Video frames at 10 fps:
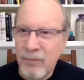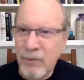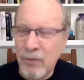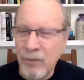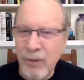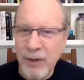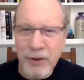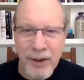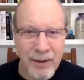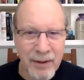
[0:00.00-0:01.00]
Don't
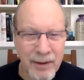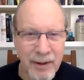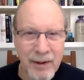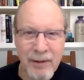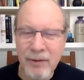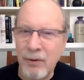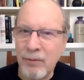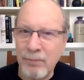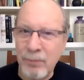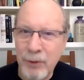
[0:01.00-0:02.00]
rush anything.
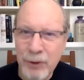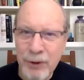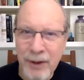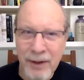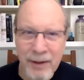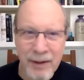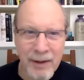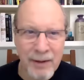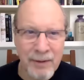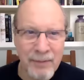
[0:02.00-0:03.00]
Don't push
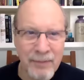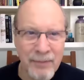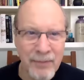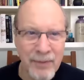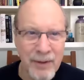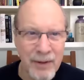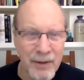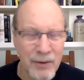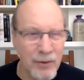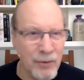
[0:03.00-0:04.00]
anything.
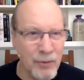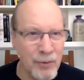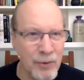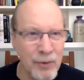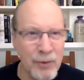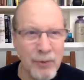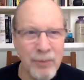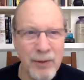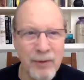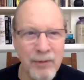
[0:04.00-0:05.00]
You roll your
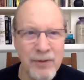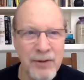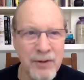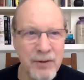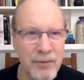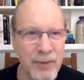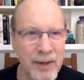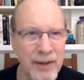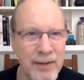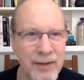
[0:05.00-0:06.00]
pelvis to the
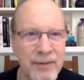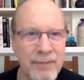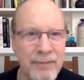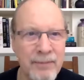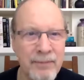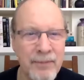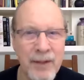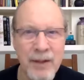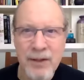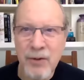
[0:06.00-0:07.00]
right.
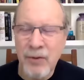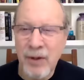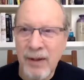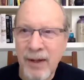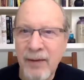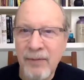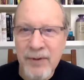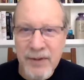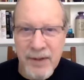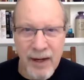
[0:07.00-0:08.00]
So the
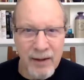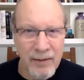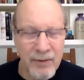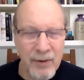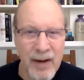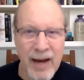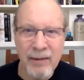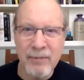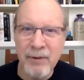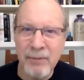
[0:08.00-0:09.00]
left side of your
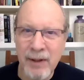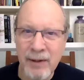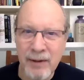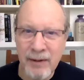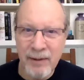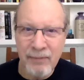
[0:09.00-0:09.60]
abdomen